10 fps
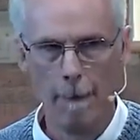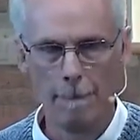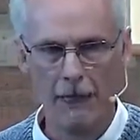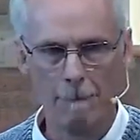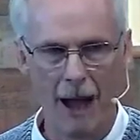
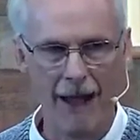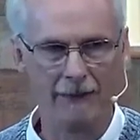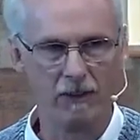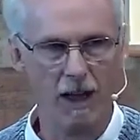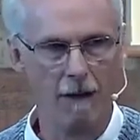And by its
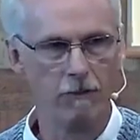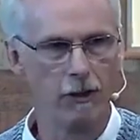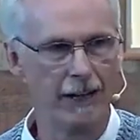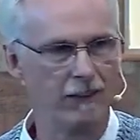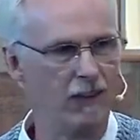cover,
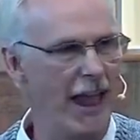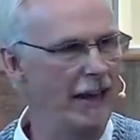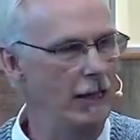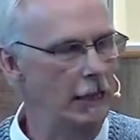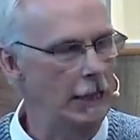it's
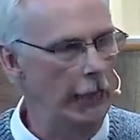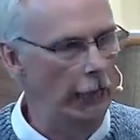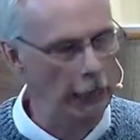anything.